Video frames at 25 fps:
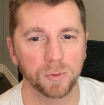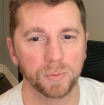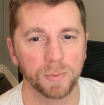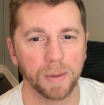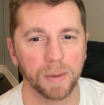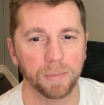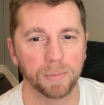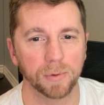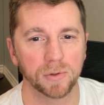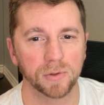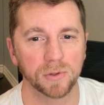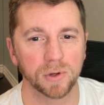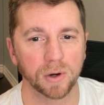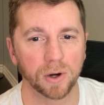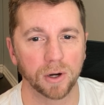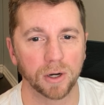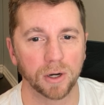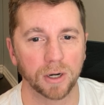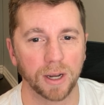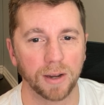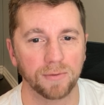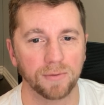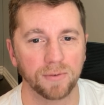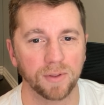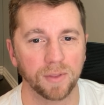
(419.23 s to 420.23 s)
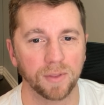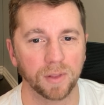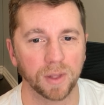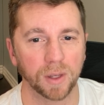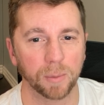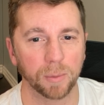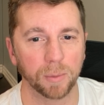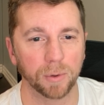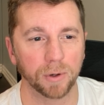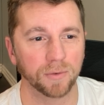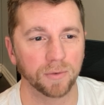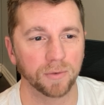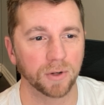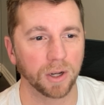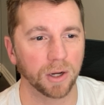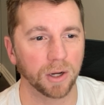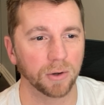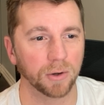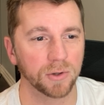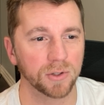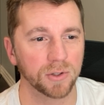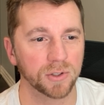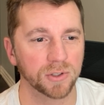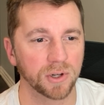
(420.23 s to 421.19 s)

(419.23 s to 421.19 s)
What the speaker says: papers are archived in the Library of Congress.